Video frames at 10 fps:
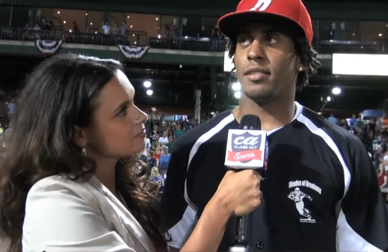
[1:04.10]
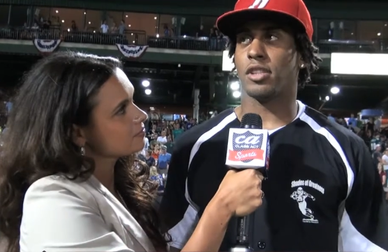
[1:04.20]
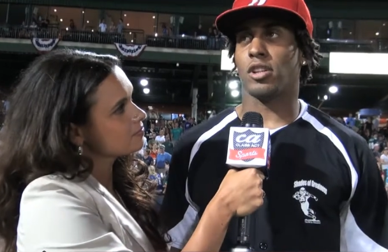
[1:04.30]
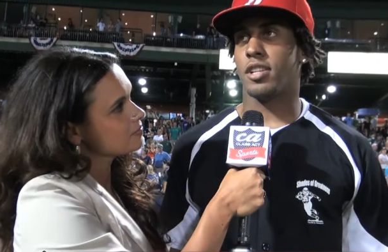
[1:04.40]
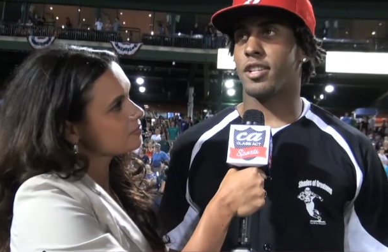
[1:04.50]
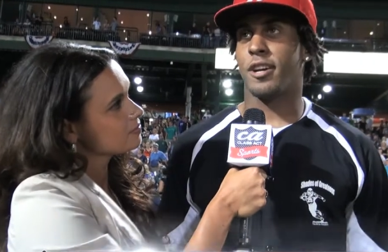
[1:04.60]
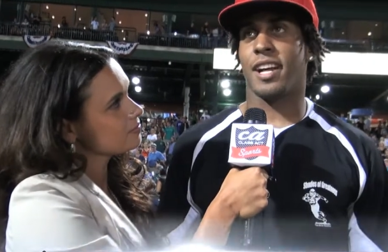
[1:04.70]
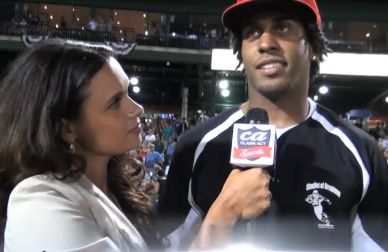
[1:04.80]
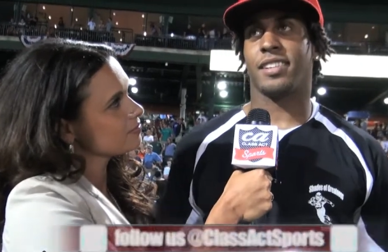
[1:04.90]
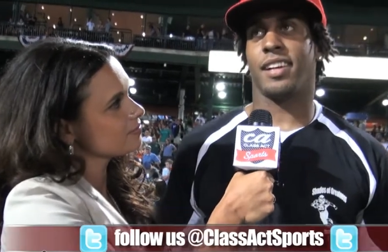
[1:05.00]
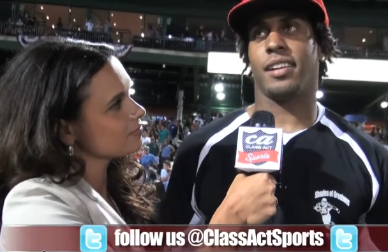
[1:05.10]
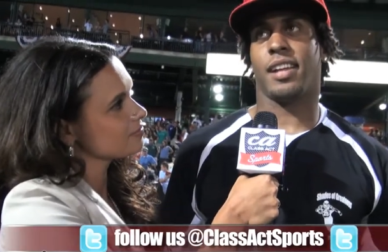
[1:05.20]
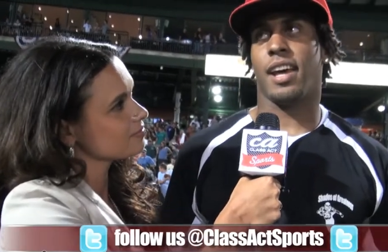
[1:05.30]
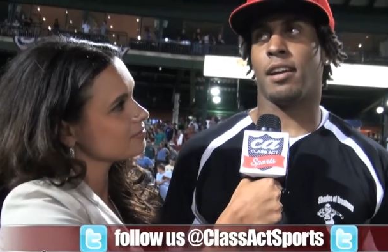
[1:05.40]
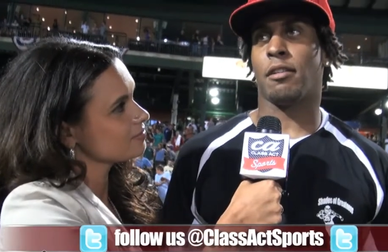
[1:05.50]
Speaker 1: was a good turnout today, and
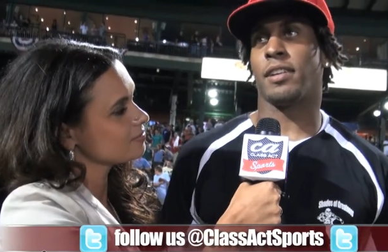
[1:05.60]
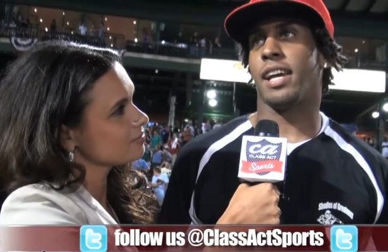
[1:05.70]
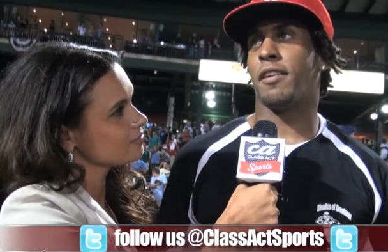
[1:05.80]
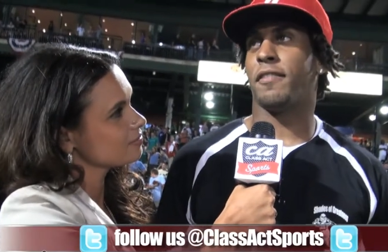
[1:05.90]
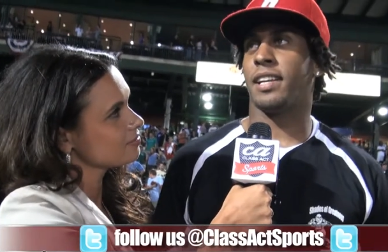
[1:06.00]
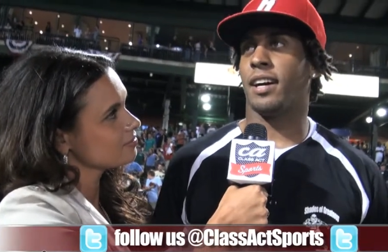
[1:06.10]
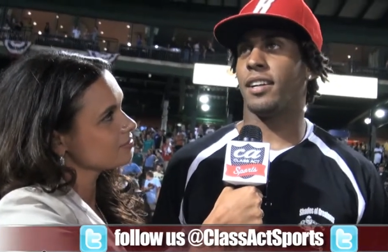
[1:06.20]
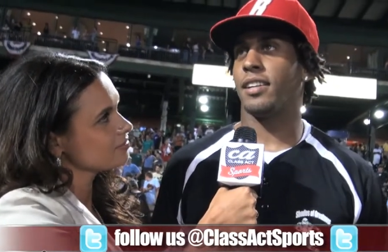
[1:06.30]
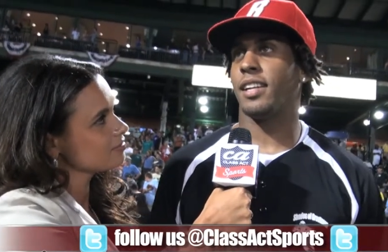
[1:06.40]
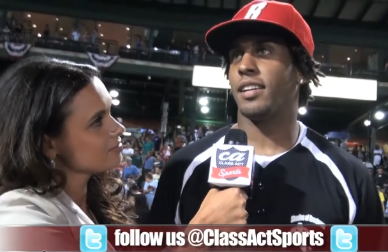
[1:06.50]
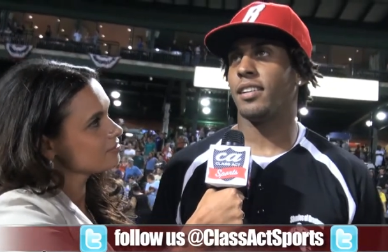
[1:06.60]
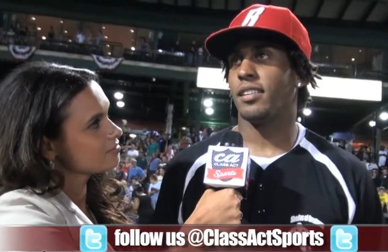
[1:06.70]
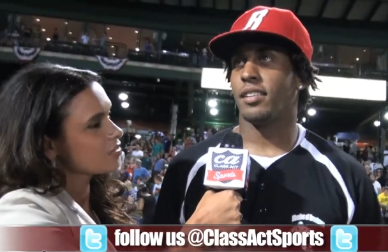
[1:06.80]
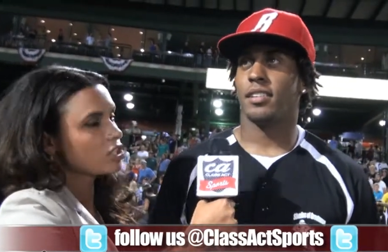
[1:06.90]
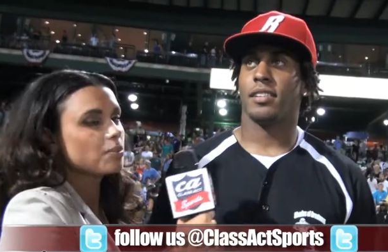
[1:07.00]
I had I really had fun out here today.
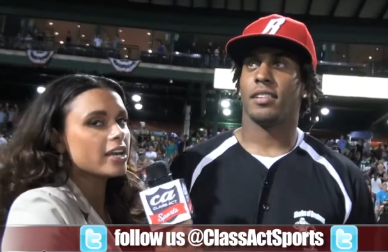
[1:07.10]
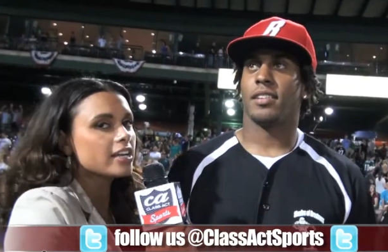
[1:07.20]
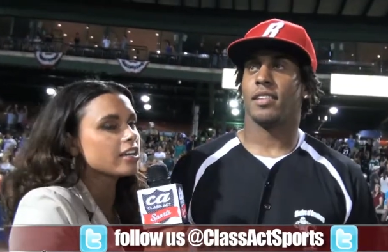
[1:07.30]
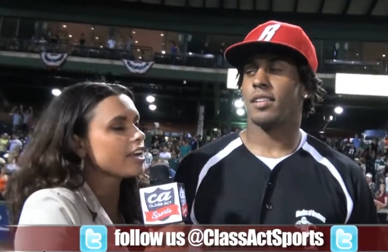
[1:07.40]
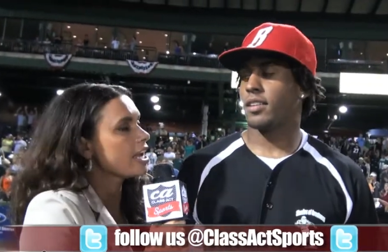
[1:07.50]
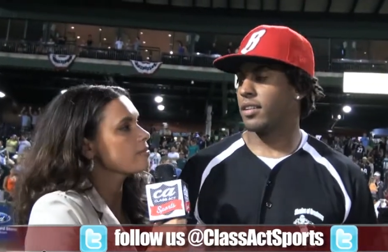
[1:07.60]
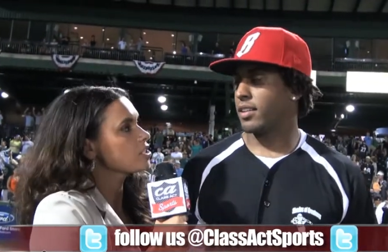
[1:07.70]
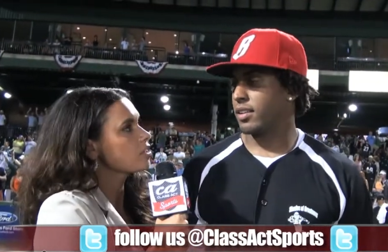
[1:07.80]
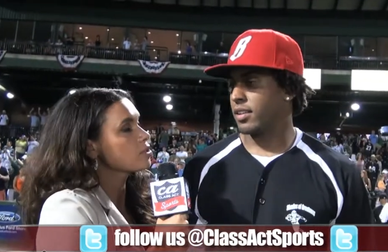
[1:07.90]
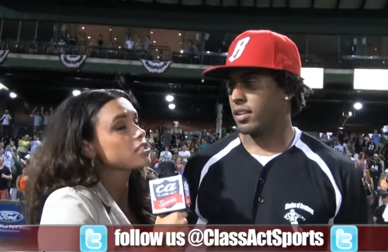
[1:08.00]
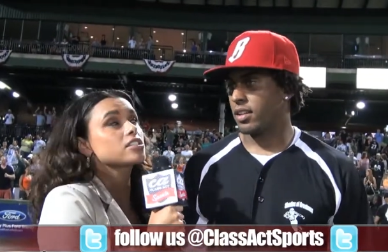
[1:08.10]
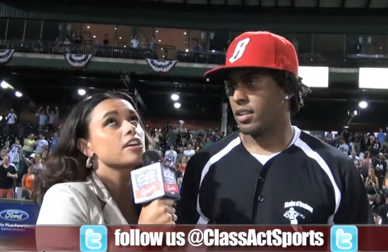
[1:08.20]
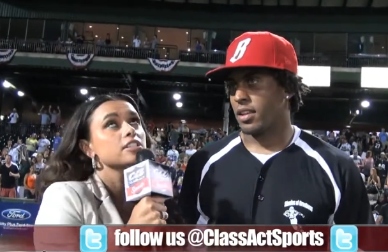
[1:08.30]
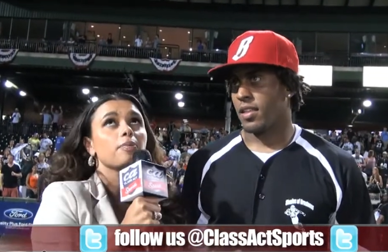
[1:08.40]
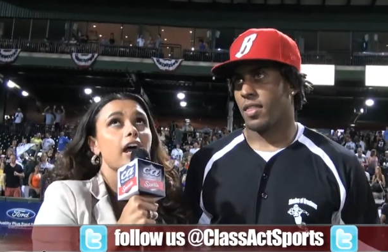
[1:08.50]
Speaker 2: You played a good game too, which is
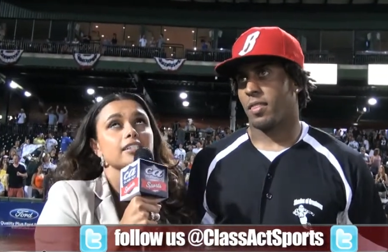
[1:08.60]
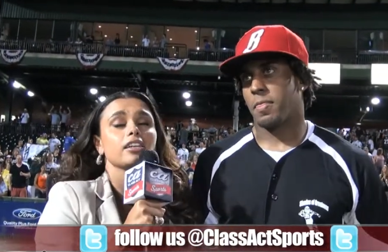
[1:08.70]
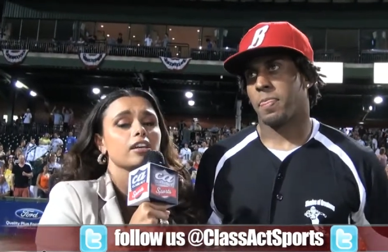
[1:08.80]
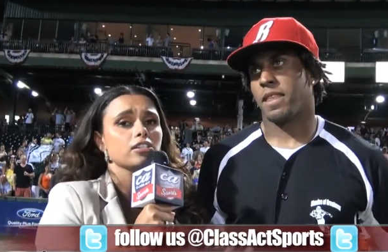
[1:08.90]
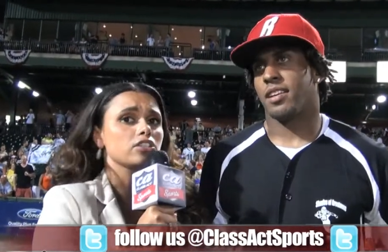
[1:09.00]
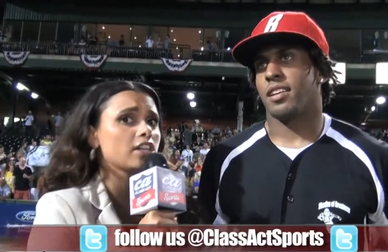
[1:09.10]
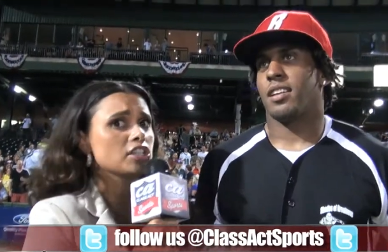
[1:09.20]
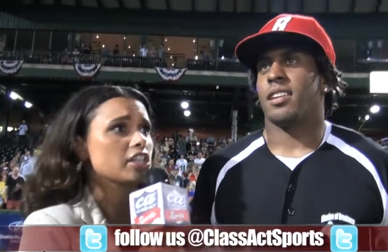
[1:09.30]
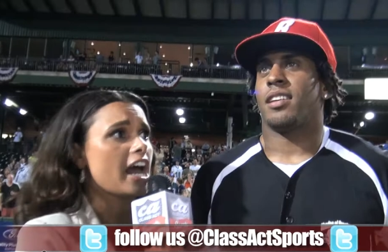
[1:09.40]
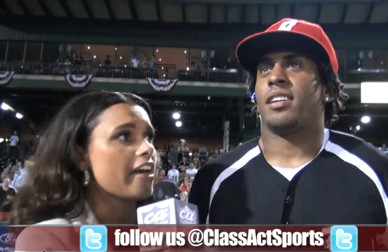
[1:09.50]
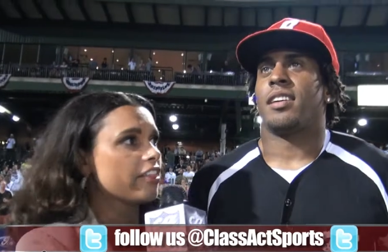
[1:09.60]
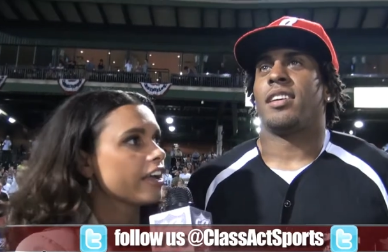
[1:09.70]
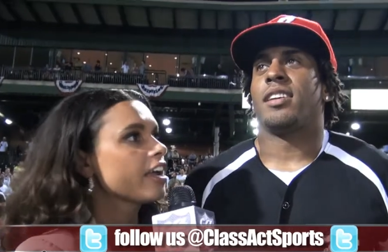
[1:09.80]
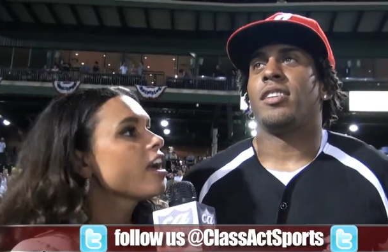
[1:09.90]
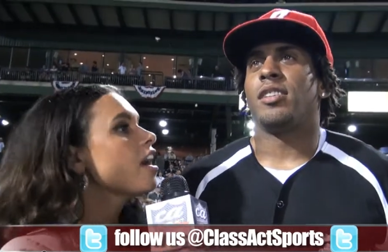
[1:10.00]
so surprising because you're such an
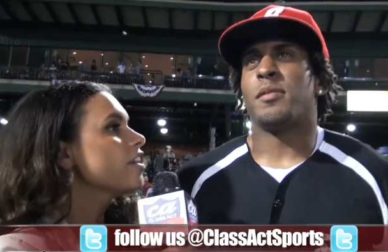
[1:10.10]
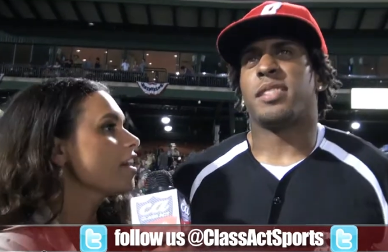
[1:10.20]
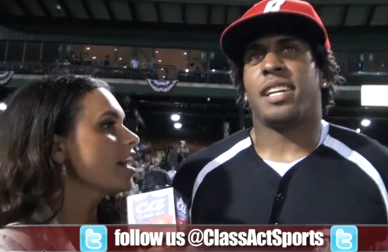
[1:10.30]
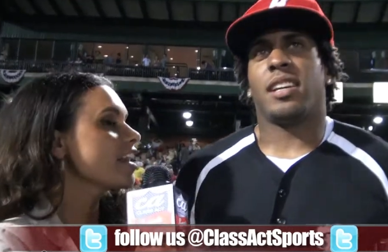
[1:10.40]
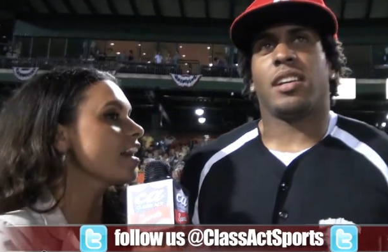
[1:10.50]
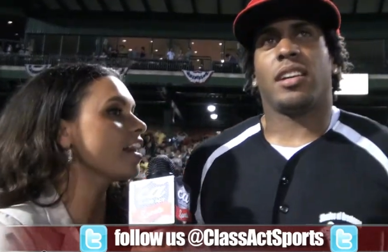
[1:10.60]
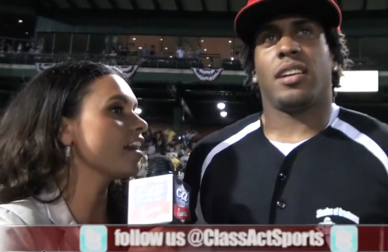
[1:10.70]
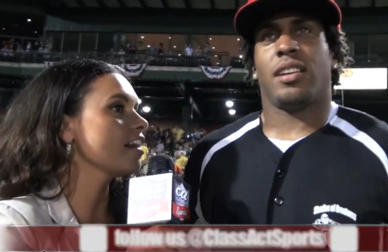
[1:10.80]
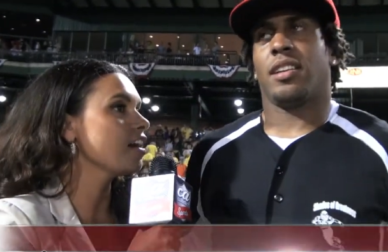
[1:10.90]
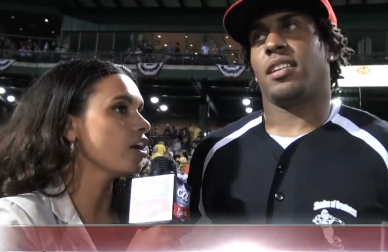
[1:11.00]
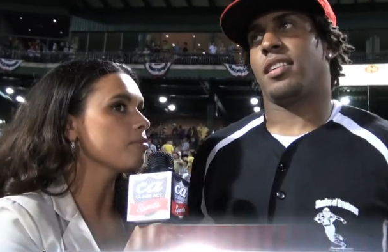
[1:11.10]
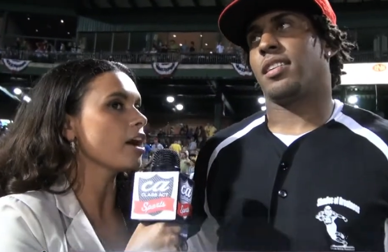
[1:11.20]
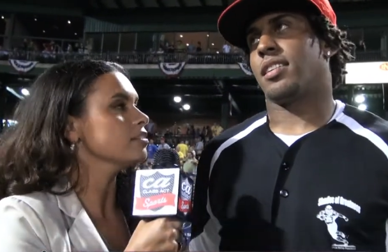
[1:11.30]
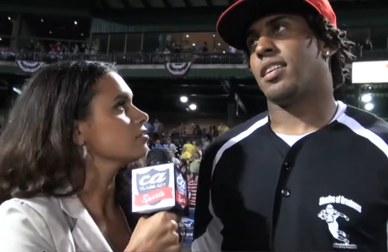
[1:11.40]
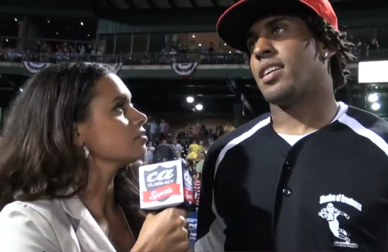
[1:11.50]
athlete. You had
Speaker 1: a, uh, a home
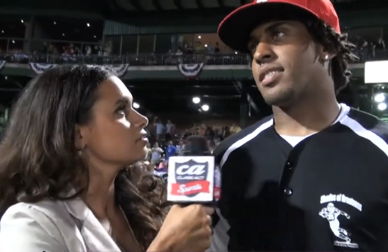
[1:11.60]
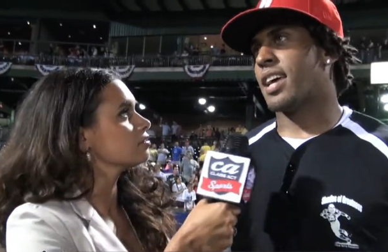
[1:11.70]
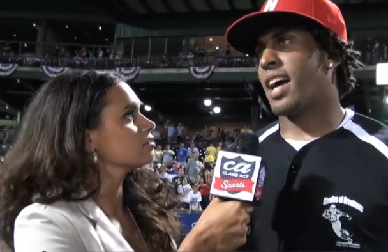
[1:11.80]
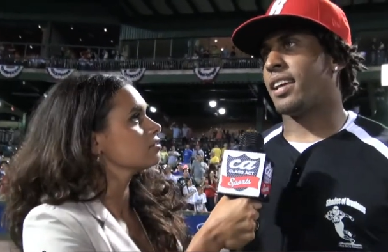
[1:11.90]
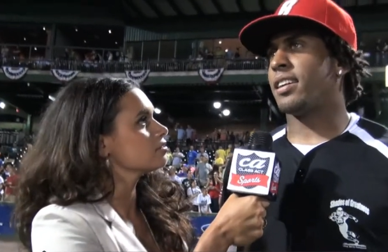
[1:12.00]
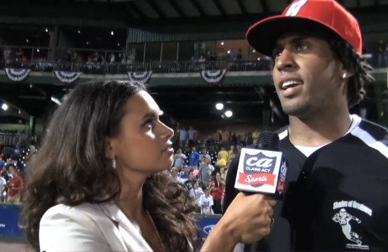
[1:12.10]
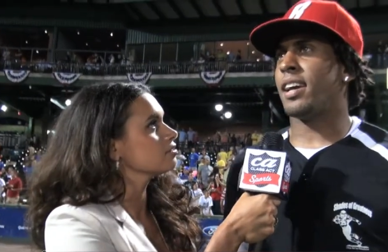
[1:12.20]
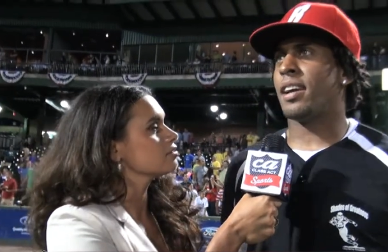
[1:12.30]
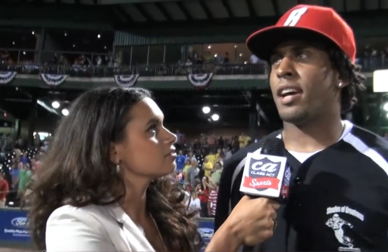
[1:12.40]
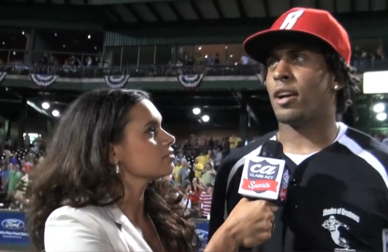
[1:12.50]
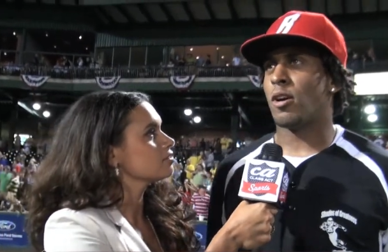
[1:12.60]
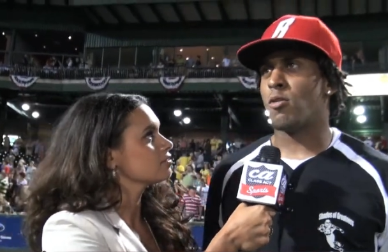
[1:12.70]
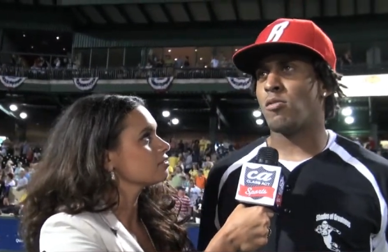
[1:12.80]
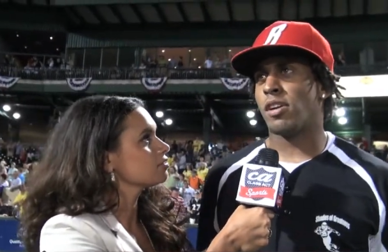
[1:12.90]
run. Solid, yeah, had a home